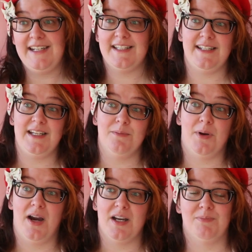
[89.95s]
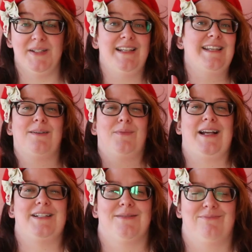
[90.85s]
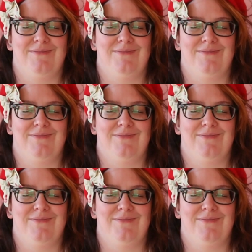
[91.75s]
steampunk, but it's something I just